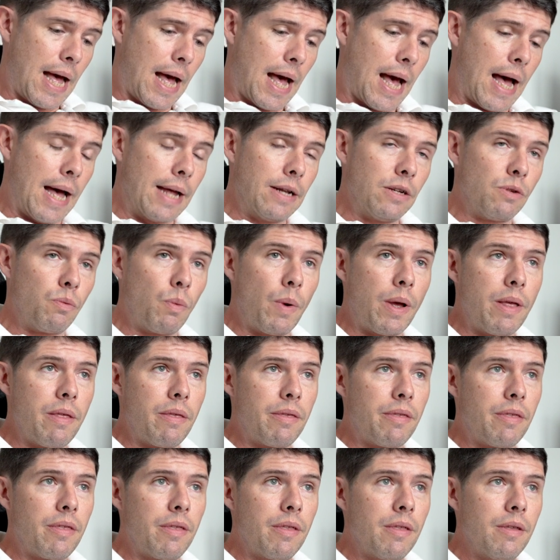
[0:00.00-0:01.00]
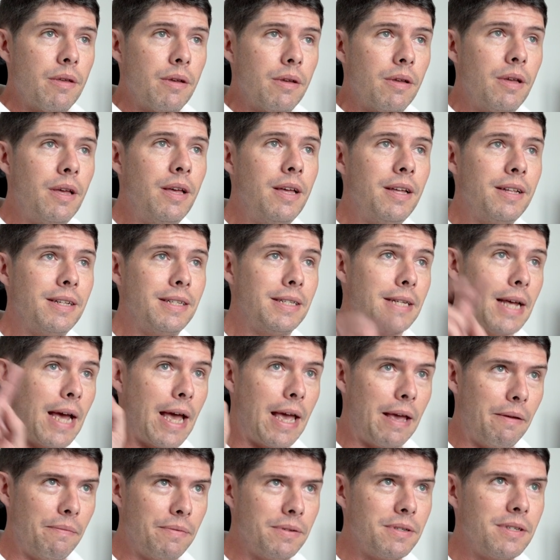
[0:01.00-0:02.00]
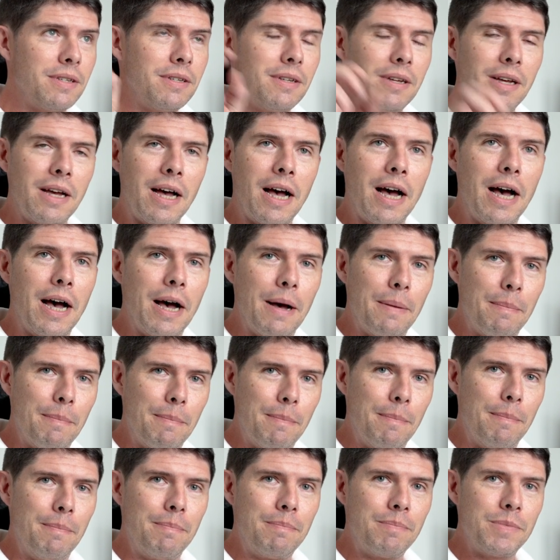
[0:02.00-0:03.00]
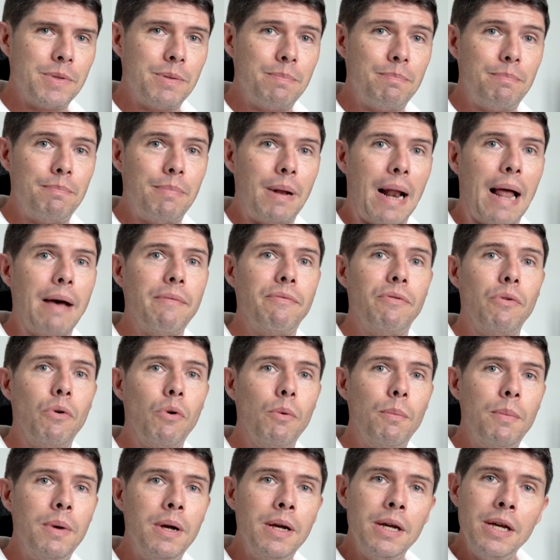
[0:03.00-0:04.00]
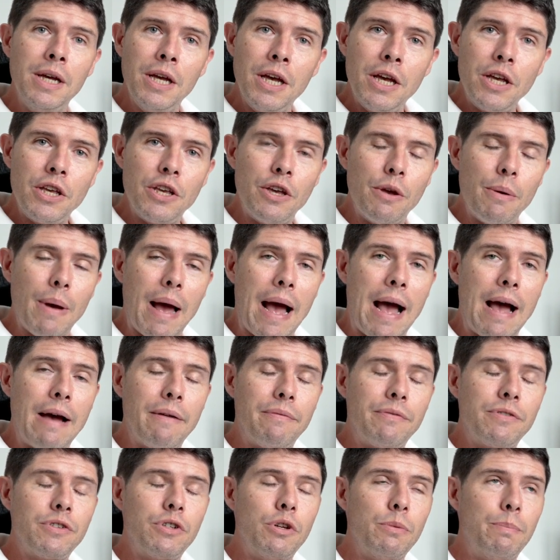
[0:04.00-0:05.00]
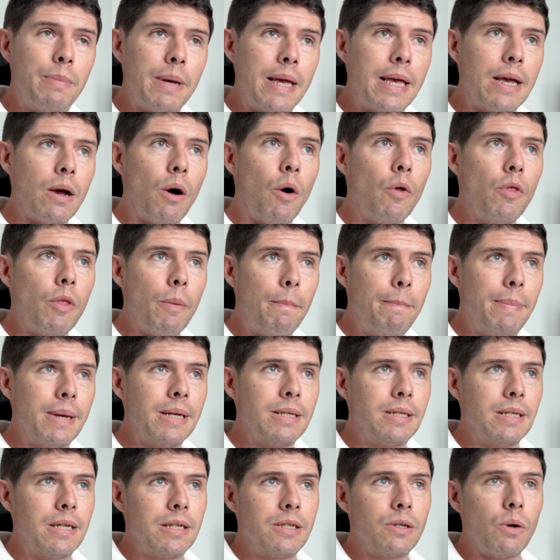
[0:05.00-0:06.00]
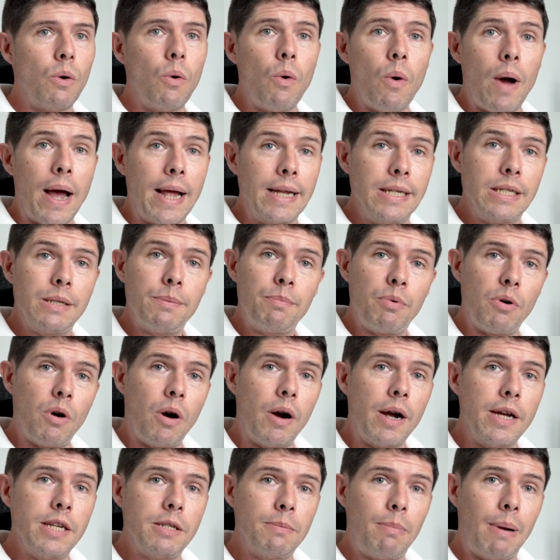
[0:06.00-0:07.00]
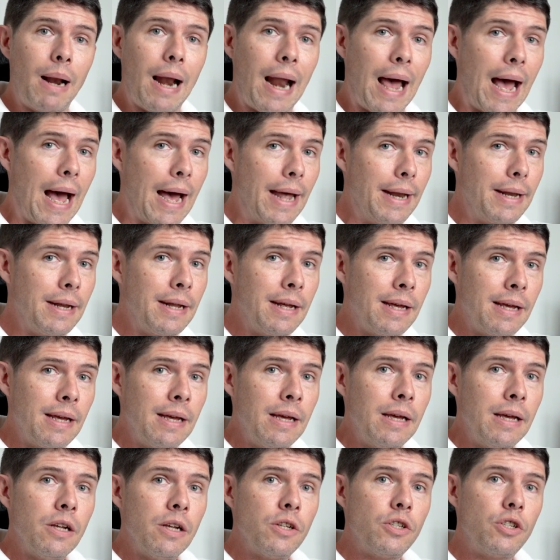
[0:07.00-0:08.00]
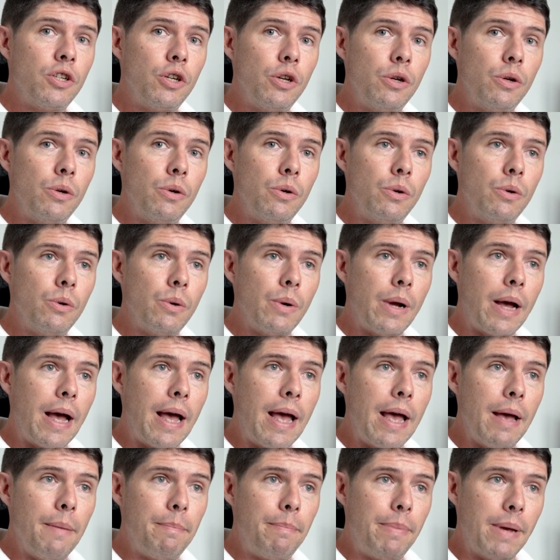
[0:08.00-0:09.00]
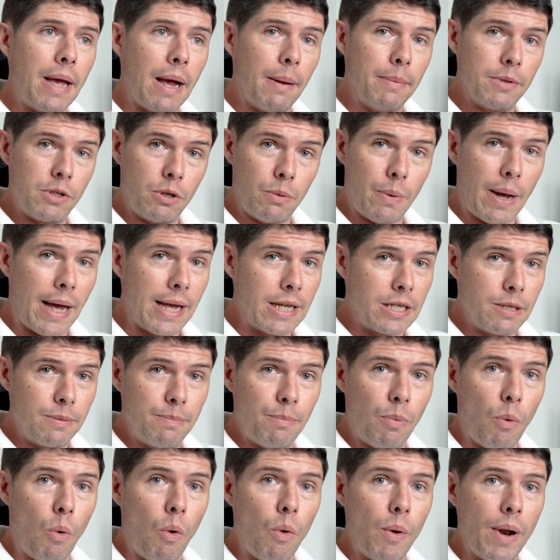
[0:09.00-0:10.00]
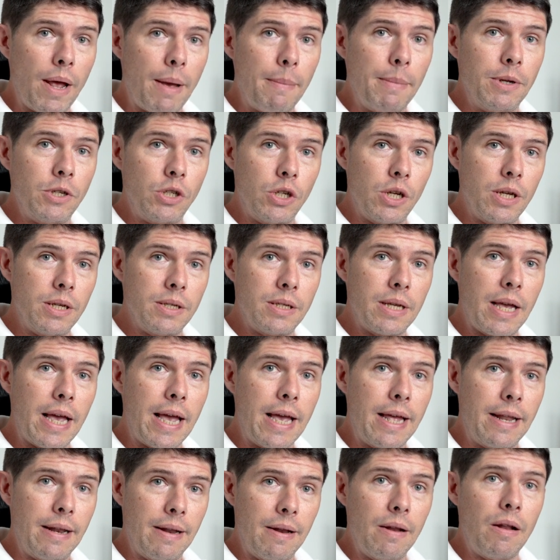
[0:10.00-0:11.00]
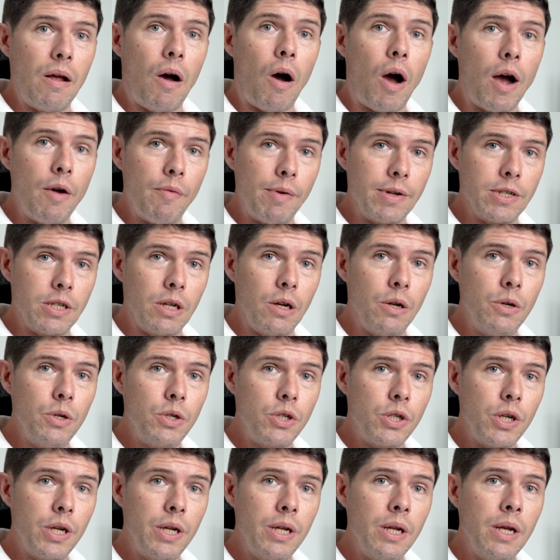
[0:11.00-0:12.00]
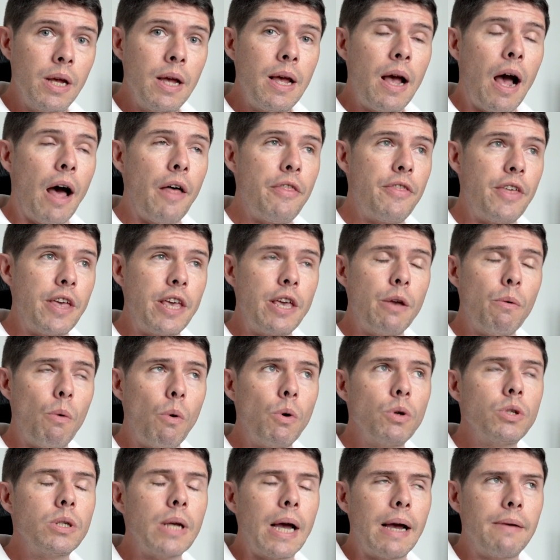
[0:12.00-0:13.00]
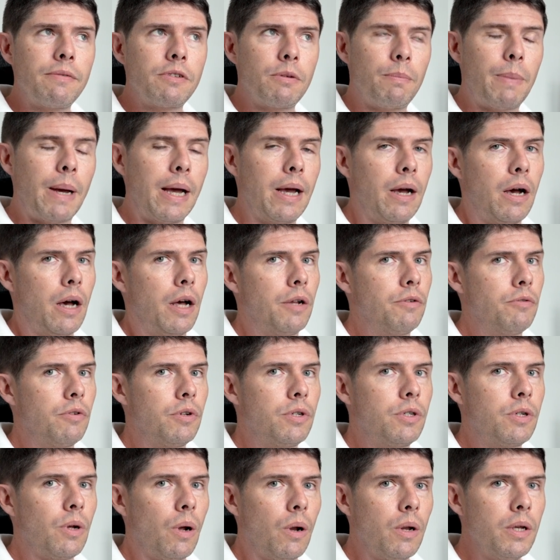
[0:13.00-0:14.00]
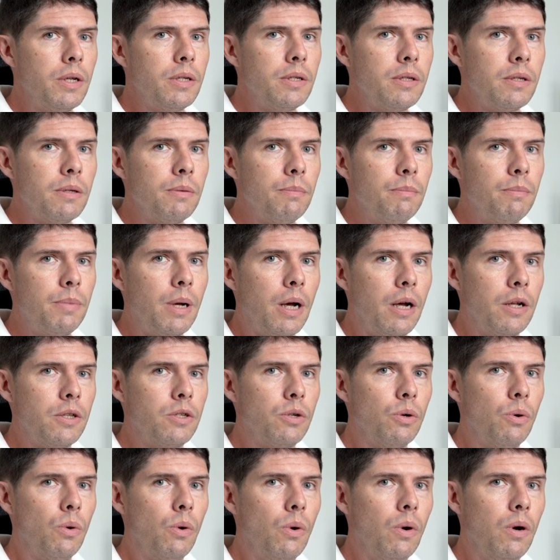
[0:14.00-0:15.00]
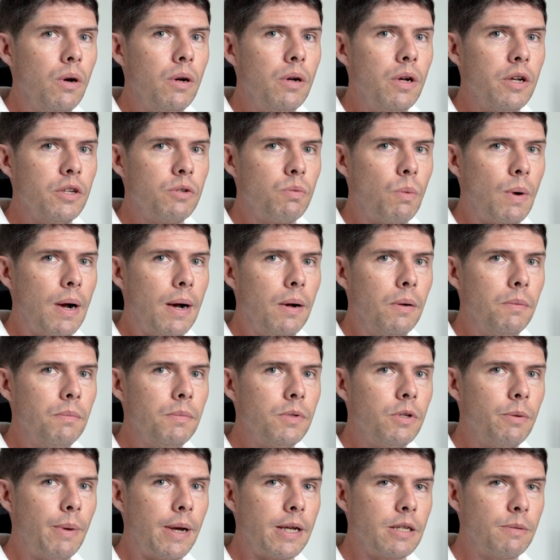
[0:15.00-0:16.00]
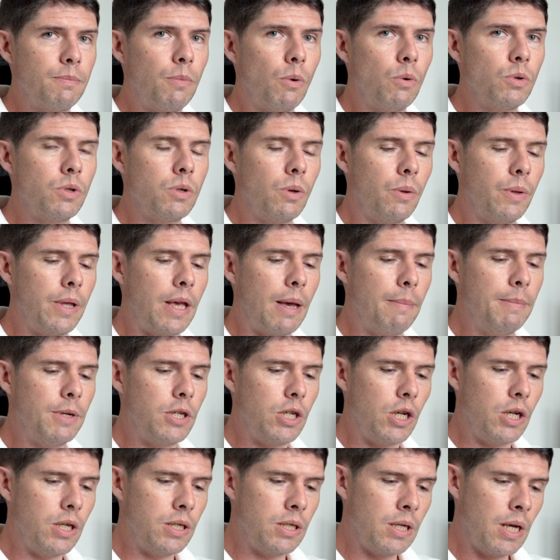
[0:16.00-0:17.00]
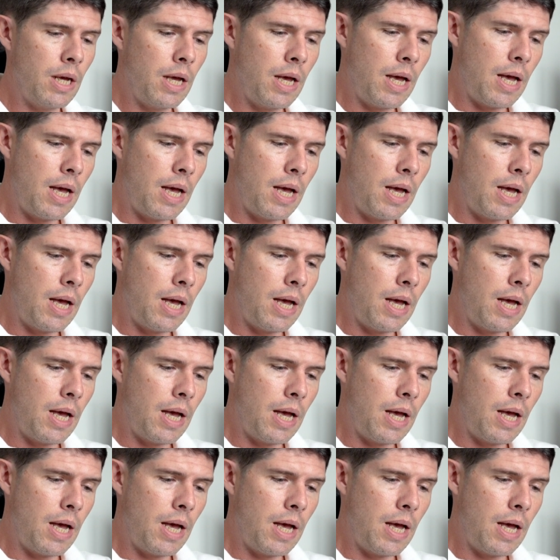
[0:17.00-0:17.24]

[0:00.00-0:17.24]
And with Dave's platform, you have to be on the business or enterprise plan to be able to export images in high resolution. I think you also have to pay $100 per tour as well to export all the images.